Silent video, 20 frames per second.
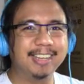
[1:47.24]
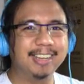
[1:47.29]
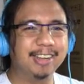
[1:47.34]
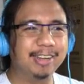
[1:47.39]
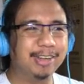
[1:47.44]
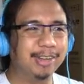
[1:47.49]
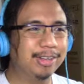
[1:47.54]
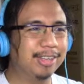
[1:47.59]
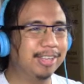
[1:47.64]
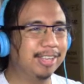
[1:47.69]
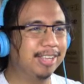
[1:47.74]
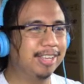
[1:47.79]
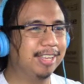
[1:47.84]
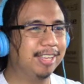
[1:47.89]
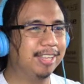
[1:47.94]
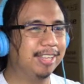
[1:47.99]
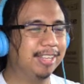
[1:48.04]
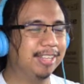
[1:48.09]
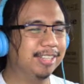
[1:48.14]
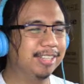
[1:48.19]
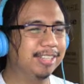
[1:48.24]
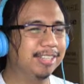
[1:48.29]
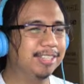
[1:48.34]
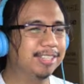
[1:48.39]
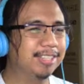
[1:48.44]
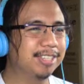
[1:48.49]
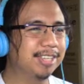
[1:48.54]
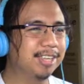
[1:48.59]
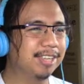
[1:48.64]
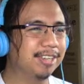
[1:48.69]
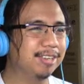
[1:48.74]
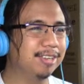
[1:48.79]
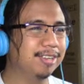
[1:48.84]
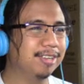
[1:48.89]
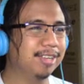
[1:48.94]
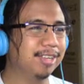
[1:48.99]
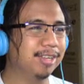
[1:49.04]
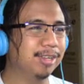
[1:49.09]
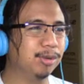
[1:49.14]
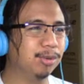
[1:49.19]
okay, this
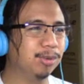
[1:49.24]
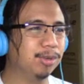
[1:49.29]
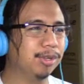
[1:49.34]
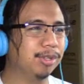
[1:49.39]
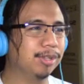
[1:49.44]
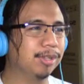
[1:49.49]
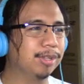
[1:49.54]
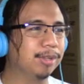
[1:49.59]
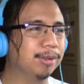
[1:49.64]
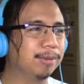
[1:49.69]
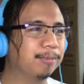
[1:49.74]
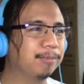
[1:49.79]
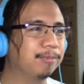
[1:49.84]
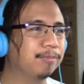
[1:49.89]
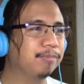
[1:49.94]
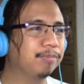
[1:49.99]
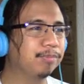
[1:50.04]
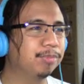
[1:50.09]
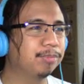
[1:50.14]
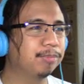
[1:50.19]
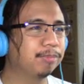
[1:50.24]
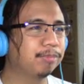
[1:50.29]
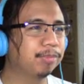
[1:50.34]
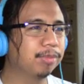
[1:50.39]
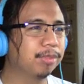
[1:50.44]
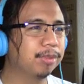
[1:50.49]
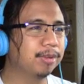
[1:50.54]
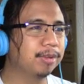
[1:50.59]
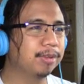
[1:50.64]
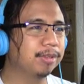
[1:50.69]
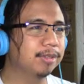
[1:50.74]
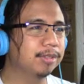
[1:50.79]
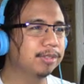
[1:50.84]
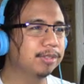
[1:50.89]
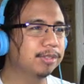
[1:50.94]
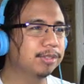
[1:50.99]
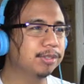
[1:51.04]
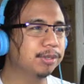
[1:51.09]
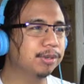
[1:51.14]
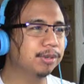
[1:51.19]
cannot end well.
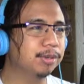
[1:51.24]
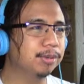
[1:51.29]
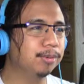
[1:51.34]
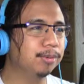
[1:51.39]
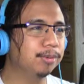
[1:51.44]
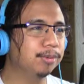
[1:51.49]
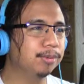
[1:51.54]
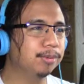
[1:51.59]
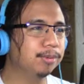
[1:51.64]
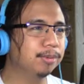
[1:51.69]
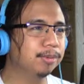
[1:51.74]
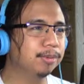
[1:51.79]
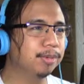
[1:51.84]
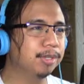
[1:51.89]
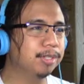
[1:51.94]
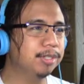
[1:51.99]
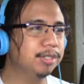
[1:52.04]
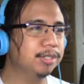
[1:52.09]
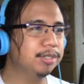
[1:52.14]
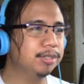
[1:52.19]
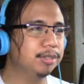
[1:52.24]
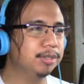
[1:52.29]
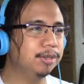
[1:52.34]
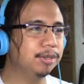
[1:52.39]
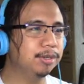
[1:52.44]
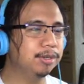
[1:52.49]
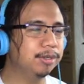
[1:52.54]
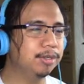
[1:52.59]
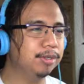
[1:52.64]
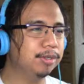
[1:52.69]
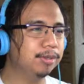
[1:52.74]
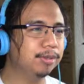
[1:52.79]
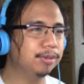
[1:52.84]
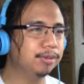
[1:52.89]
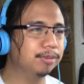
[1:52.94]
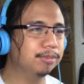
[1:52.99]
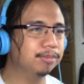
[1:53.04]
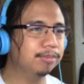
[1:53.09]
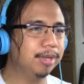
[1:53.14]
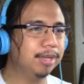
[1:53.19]
So, what's your, you
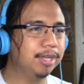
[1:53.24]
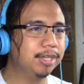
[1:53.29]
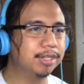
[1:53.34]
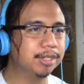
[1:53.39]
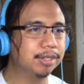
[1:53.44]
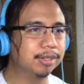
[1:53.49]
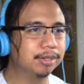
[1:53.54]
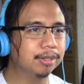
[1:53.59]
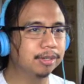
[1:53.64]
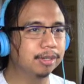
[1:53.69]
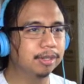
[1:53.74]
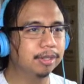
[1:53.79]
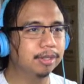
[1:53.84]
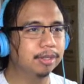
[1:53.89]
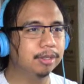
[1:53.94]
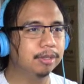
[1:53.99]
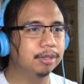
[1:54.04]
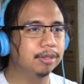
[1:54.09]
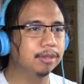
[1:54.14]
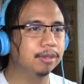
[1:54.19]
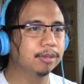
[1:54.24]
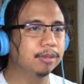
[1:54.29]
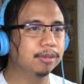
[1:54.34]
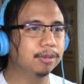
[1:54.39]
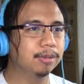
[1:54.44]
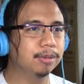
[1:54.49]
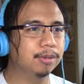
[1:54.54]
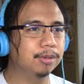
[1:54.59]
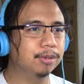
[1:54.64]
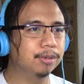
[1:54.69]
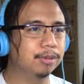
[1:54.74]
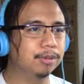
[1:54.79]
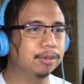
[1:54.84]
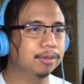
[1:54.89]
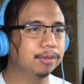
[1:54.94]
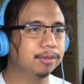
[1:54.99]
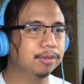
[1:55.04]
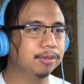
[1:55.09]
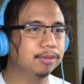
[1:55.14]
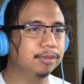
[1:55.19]
know, major? Or,
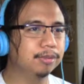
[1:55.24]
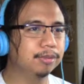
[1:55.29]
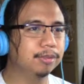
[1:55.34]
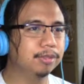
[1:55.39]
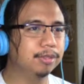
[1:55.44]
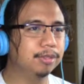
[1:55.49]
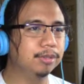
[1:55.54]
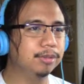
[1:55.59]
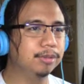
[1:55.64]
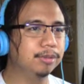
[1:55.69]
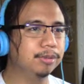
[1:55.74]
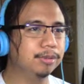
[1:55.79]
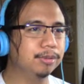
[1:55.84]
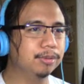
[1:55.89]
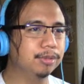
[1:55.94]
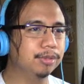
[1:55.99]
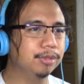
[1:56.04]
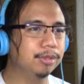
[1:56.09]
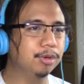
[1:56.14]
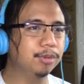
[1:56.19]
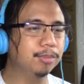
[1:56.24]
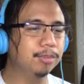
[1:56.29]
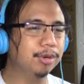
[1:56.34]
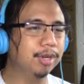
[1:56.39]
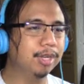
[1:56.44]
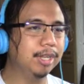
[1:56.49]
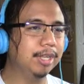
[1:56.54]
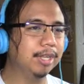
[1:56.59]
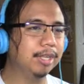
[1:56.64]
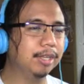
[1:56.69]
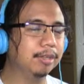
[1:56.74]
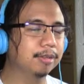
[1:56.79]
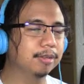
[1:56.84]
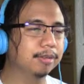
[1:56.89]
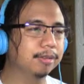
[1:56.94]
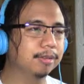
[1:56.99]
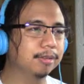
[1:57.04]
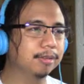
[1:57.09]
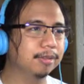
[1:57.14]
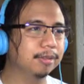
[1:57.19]
you, you're pretty.
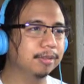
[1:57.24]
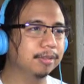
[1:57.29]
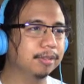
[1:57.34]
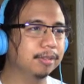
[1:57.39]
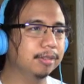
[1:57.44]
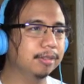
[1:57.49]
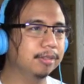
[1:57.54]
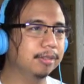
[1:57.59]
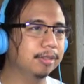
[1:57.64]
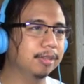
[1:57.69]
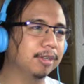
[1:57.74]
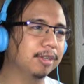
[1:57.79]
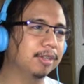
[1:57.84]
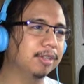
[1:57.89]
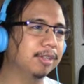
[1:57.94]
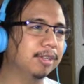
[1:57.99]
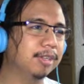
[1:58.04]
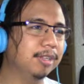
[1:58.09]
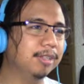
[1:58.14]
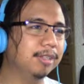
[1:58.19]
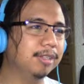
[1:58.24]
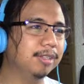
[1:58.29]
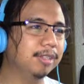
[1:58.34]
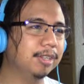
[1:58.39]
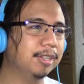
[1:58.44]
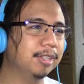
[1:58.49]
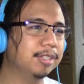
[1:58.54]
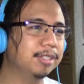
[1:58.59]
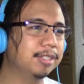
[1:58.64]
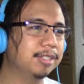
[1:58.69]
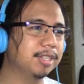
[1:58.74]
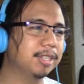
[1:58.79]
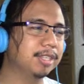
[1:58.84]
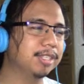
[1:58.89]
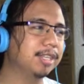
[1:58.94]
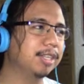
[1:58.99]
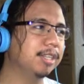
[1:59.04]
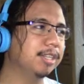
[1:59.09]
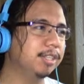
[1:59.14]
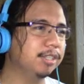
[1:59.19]
Now, le let's, let's
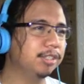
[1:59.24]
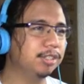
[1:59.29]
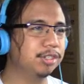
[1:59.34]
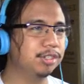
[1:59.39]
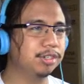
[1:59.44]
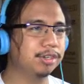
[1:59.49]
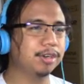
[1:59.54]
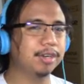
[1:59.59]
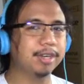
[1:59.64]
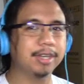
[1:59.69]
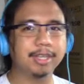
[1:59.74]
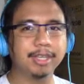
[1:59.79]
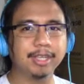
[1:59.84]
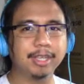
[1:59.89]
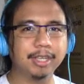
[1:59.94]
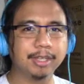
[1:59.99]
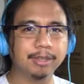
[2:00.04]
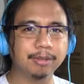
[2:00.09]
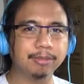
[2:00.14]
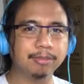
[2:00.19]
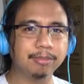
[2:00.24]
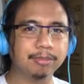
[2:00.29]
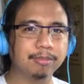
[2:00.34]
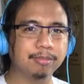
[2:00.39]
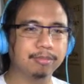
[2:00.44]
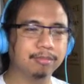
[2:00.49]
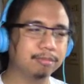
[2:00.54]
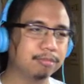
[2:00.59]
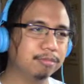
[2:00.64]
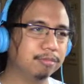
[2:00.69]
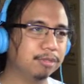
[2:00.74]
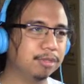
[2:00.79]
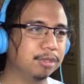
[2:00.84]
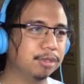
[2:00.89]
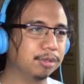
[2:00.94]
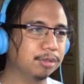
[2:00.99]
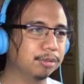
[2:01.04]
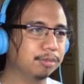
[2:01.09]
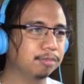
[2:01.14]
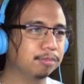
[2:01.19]
at least try and, you
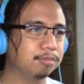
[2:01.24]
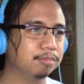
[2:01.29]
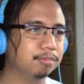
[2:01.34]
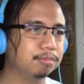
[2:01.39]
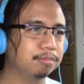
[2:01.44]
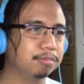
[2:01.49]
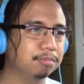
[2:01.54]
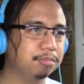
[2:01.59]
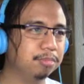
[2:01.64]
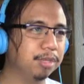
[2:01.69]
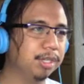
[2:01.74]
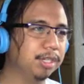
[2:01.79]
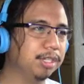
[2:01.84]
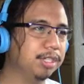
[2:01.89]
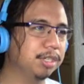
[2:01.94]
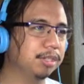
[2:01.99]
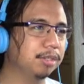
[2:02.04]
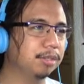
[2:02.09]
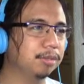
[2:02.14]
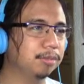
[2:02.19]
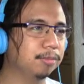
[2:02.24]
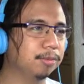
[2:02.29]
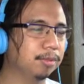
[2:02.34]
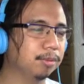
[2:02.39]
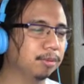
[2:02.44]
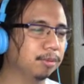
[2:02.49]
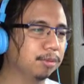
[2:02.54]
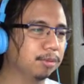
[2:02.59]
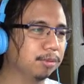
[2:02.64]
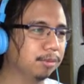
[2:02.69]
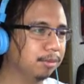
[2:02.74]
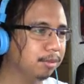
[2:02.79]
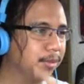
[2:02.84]
know, be a gentleman or